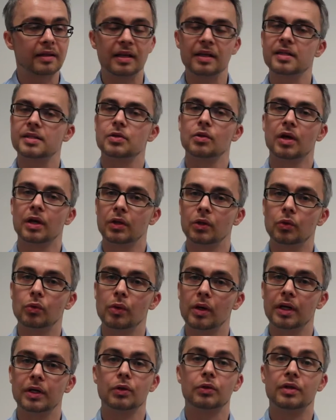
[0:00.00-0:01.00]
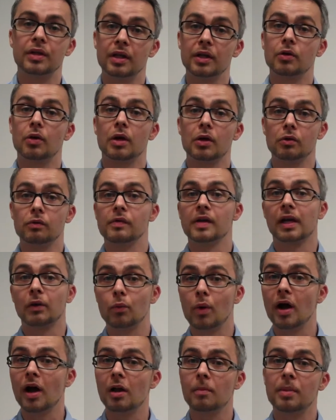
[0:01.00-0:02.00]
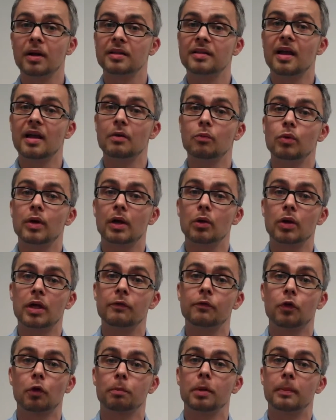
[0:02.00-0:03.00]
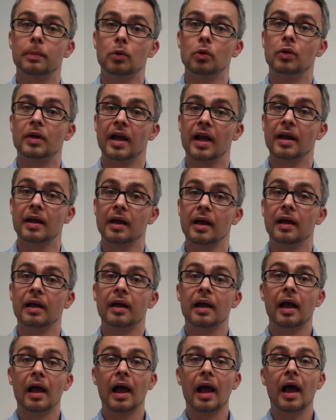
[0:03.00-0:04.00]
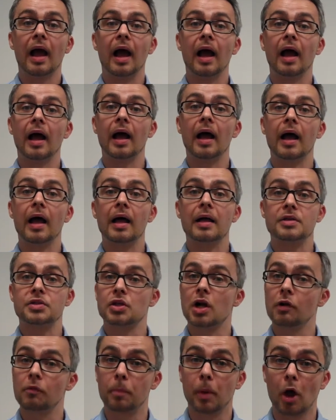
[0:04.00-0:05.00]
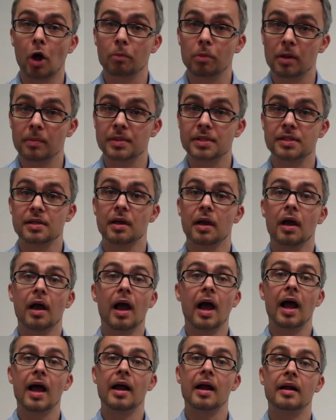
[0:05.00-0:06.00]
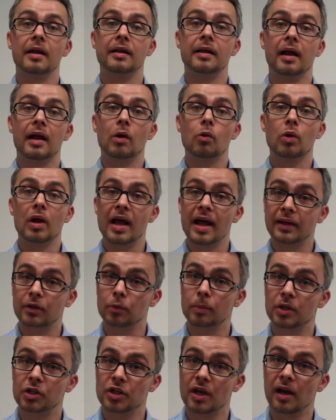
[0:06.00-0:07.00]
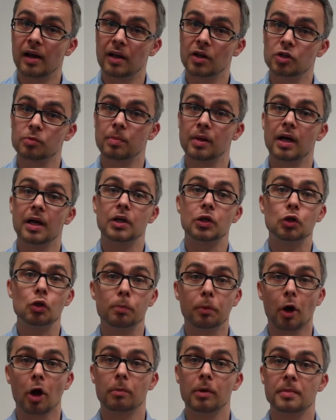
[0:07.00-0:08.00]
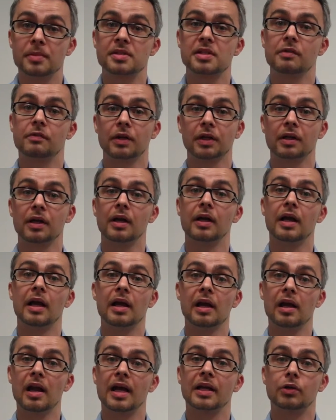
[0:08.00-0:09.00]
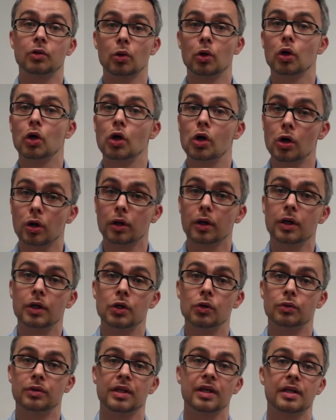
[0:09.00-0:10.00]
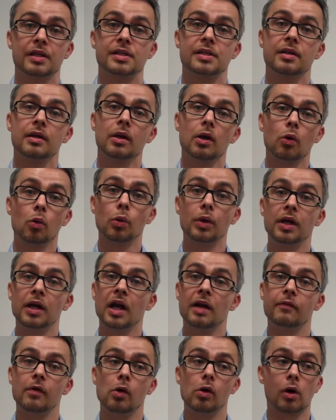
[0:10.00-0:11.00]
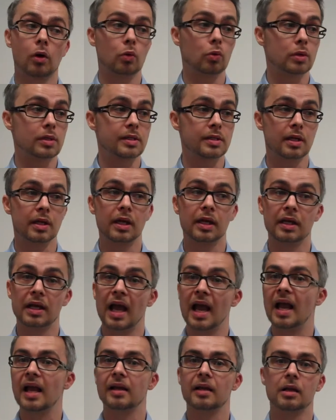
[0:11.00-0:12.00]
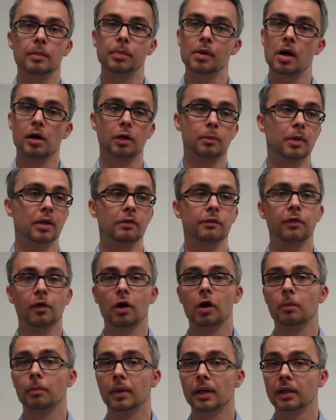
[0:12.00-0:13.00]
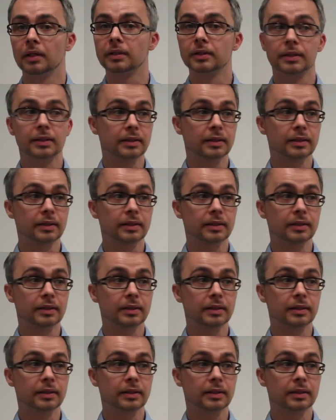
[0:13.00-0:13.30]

things you can do and you think you can do very well, but then yeah. we're looking for people who can uh, solve problems uh, yeah. and uh, like to be challenged by new problems every day and like to learn new things. Yeah. We have roles in any department from uh,